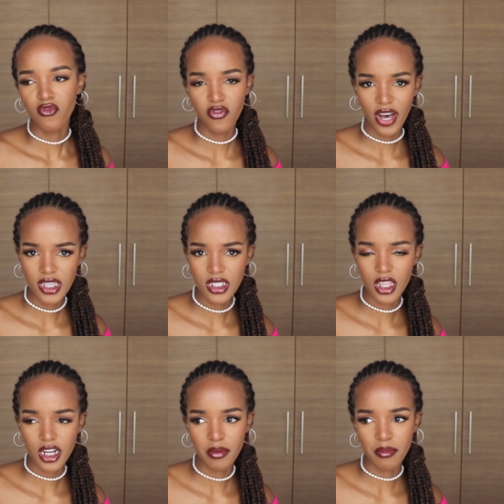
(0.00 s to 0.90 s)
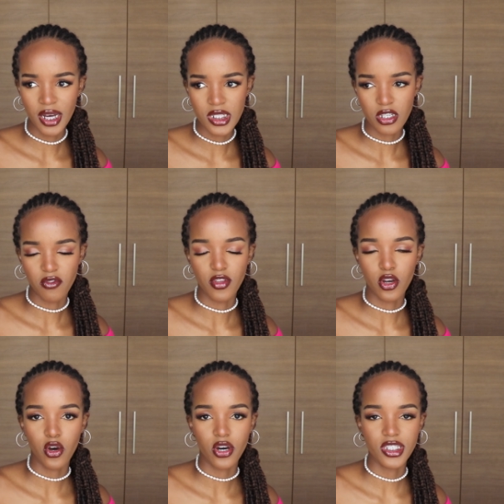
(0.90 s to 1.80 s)
first three months of the
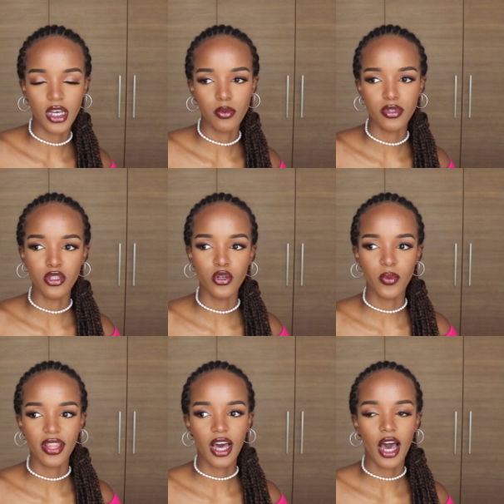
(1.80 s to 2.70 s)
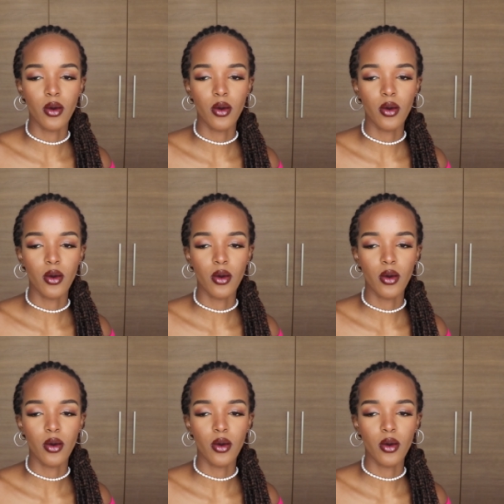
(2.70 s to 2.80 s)
course I will know whether